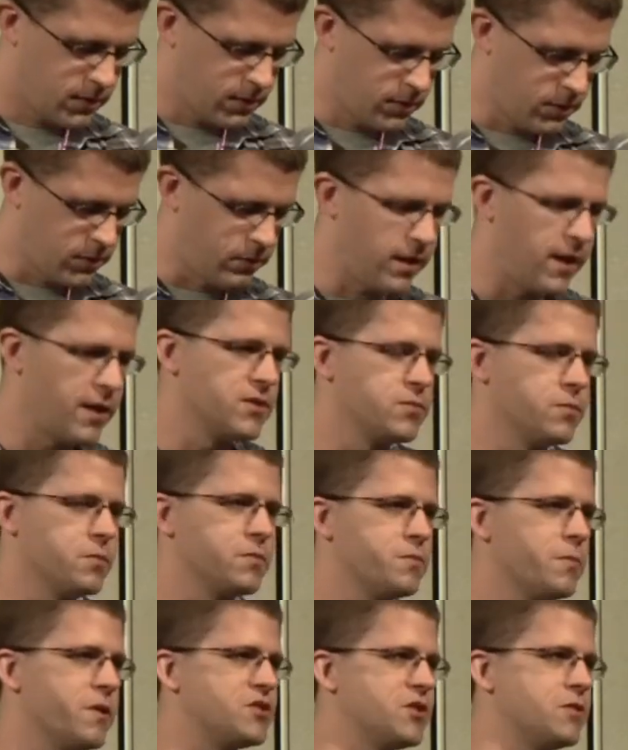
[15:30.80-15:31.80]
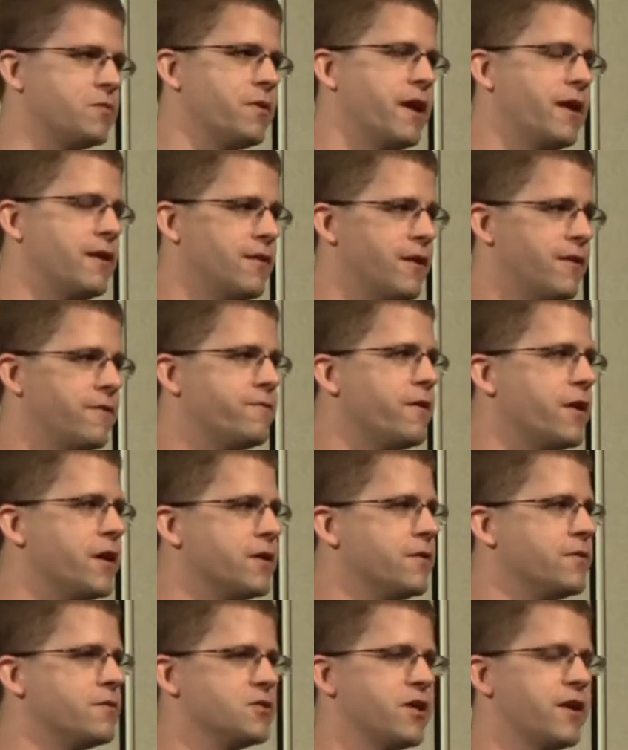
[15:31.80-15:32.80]
you know, as we've mentioned, we had a lot of
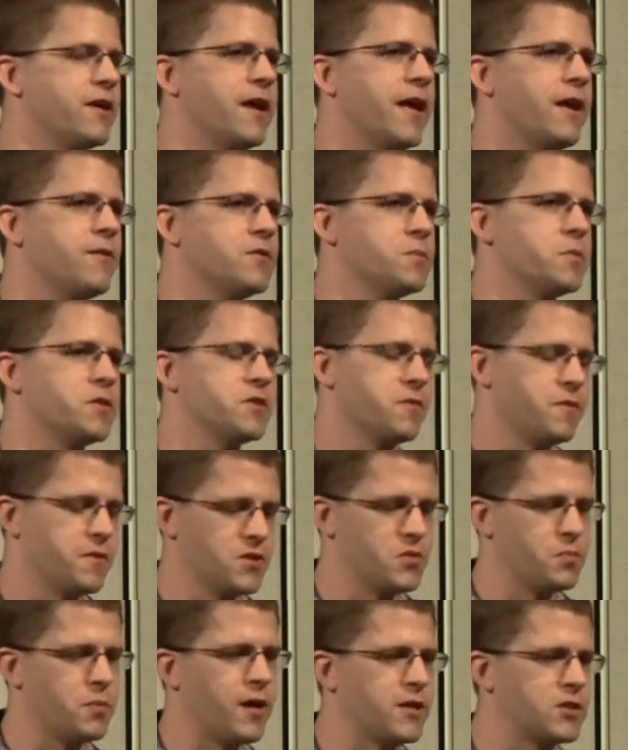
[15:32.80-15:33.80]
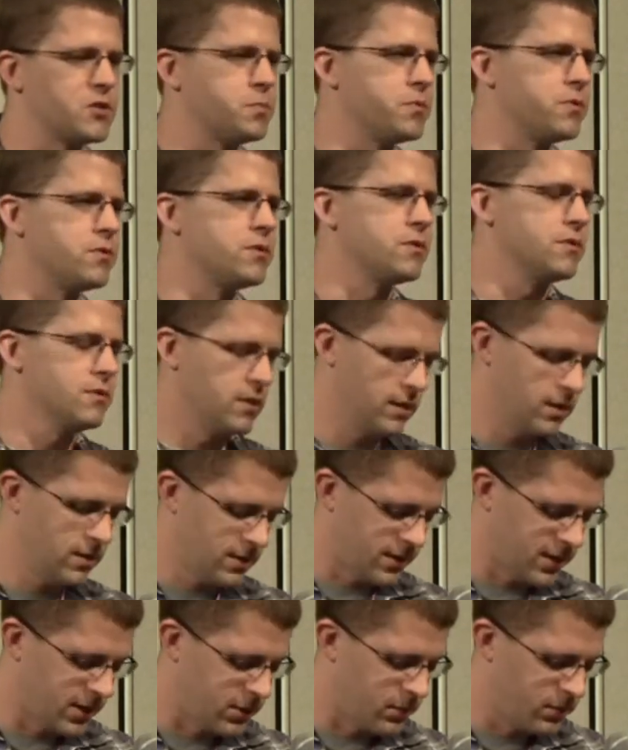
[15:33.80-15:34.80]
fun and tried to have as much fun as possible.
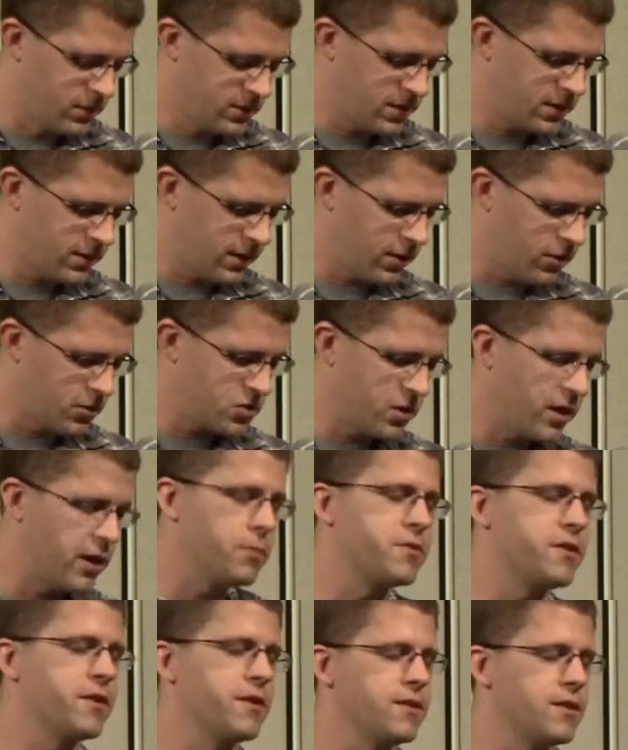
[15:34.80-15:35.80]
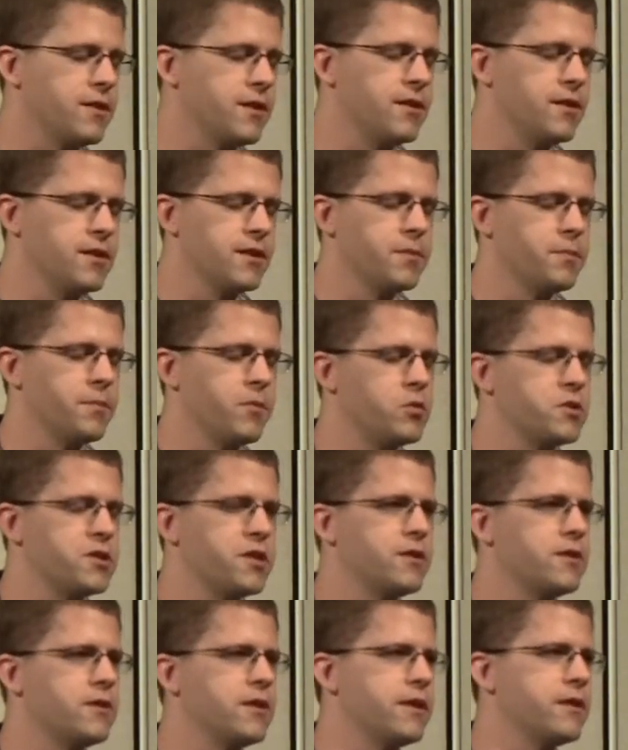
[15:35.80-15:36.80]
Um, it also helped that the um,
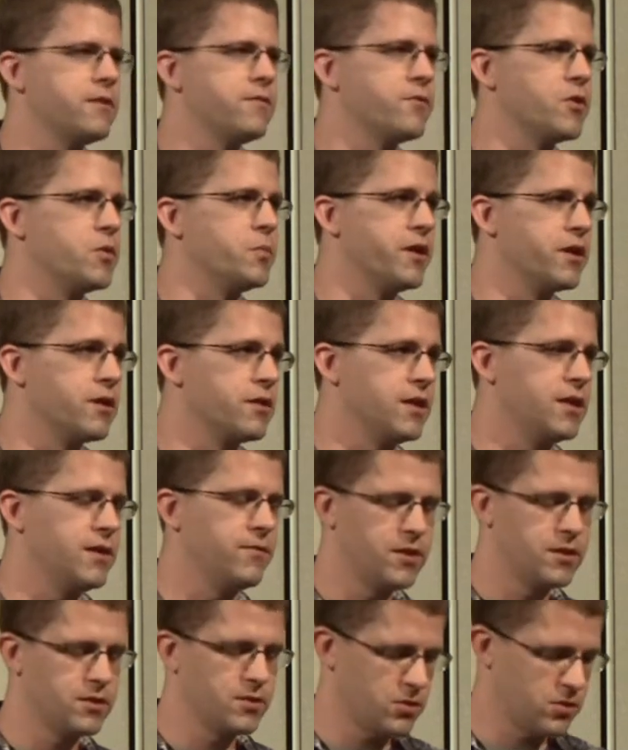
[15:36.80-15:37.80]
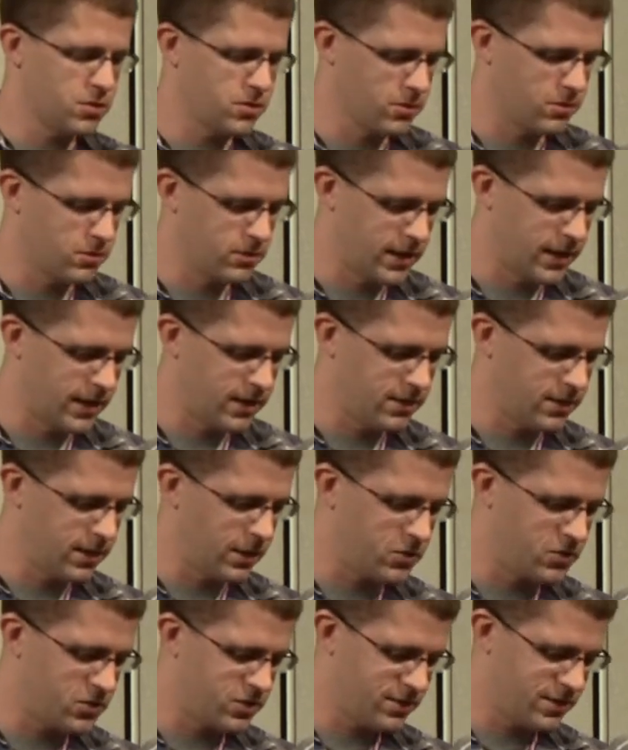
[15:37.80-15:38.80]
hotel had free beer in the evenings, so that
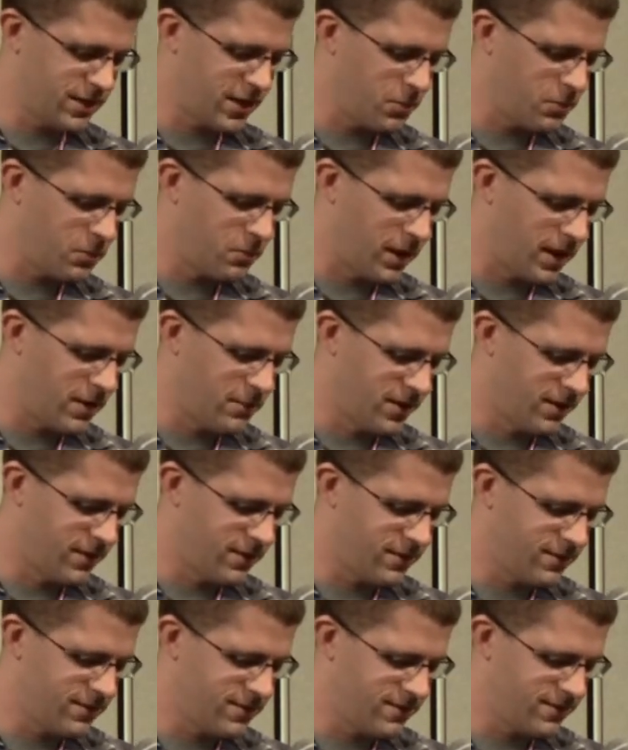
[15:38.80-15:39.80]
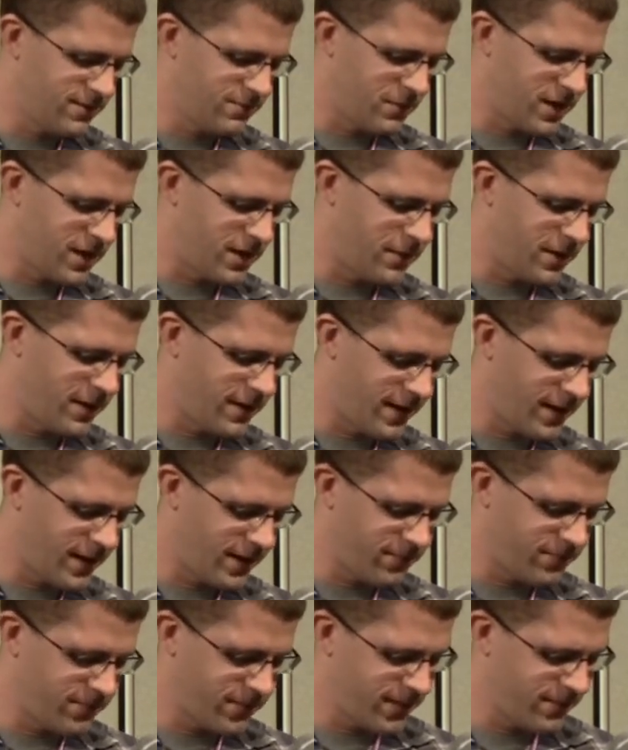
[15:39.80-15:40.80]
that was helped mom and mom and I
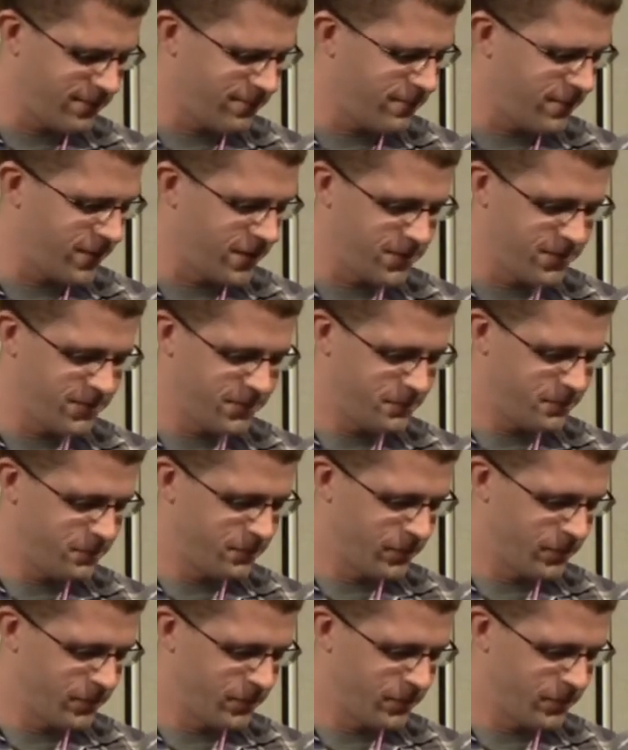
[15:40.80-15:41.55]
have fun.